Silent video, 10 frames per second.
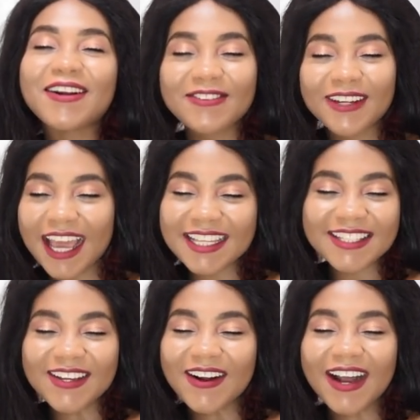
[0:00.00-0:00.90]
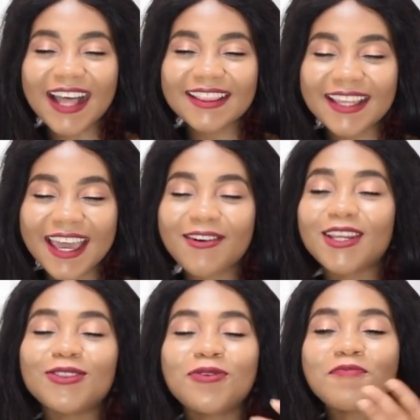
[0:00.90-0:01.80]
When I saw her there, when
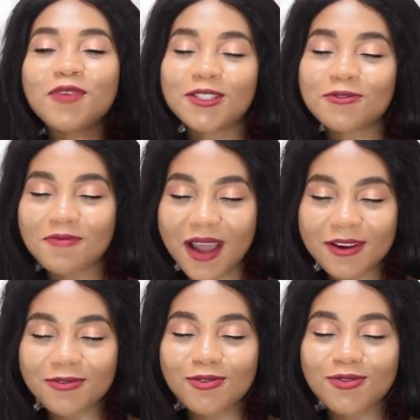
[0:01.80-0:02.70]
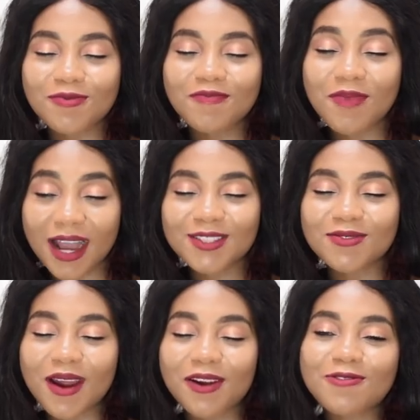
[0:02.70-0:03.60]
they took me to my room, back to
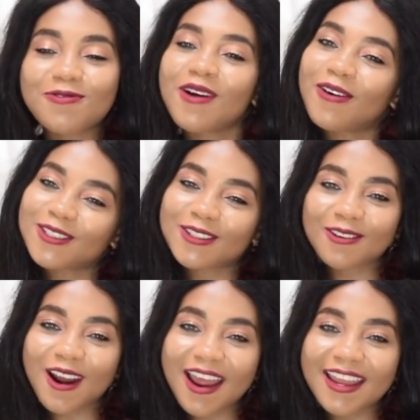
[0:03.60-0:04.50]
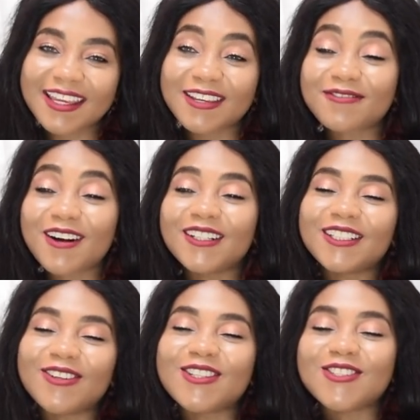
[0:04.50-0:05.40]
my room, I was crying. It
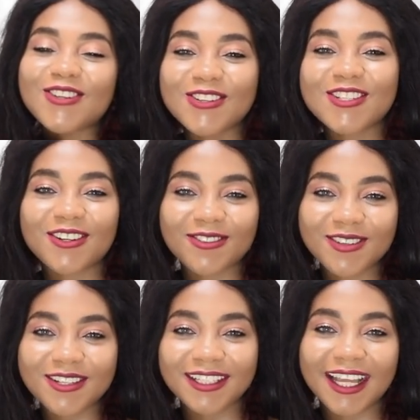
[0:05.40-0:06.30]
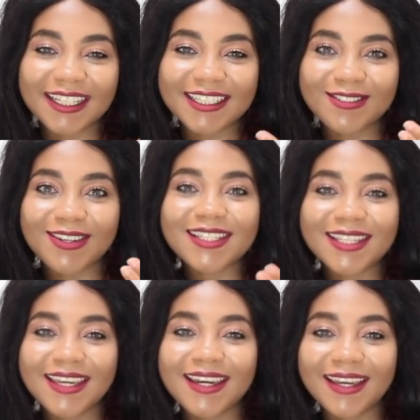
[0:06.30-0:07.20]
was so surreal, like she was
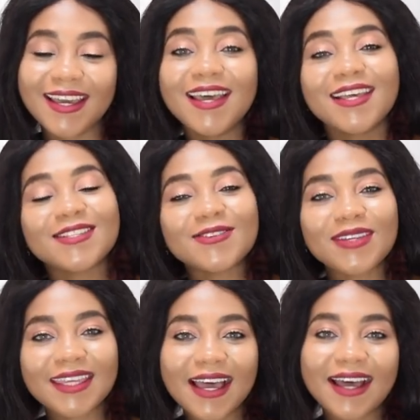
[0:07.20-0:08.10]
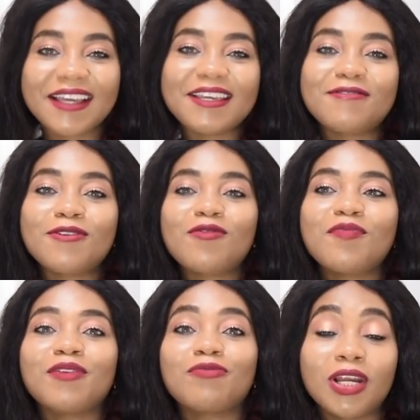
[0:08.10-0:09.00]
here. So yeah, if you've
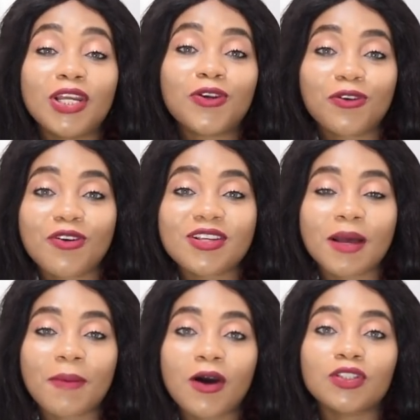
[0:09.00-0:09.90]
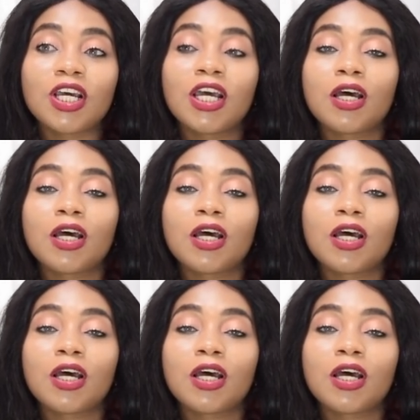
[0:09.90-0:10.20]
been really curious about